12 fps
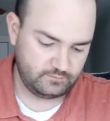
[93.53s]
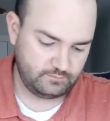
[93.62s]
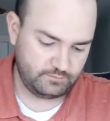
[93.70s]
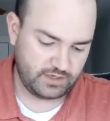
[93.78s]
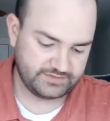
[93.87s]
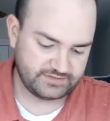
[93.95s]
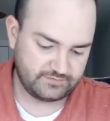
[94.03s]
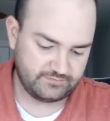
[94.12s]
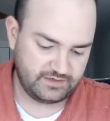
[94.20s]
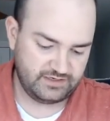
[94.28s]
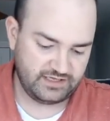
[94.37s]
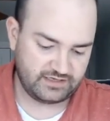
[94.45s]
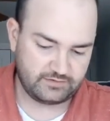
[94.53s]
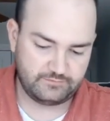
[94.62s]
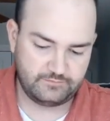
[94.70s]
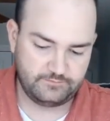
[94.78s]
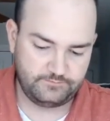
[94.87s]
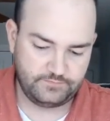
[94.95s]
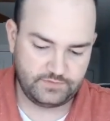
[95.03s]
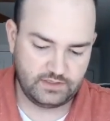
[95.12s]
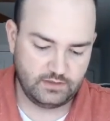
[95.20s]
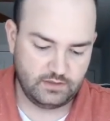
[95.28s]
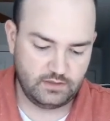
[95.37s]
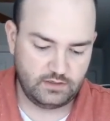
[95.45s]
Positive and a negative.
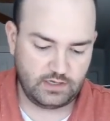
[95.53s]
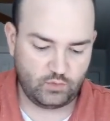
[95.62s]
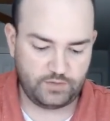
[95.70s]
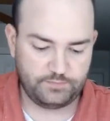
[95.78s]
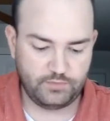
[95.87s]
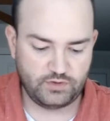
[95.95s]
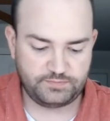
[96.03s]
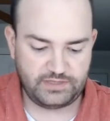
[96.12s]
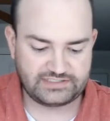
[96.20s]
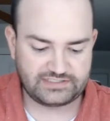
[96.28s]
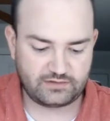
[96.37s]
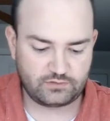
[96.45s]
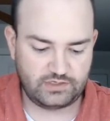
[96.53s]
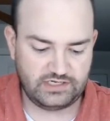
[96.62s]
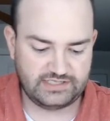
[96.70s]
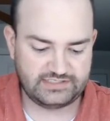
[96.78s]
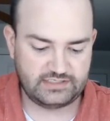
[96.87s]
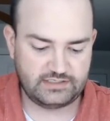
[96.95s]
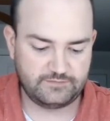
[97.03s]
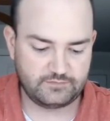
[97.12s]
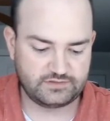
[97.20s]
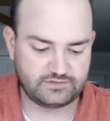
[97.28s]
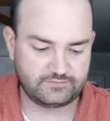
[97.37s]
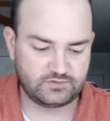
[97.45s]
Now what multiplies to 3 and has a
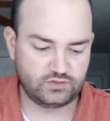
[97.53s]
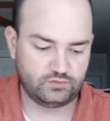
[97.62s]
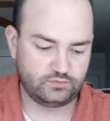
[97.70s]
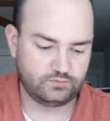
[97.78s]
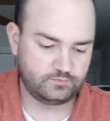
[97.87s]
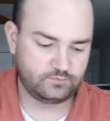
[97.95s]
difference of 2?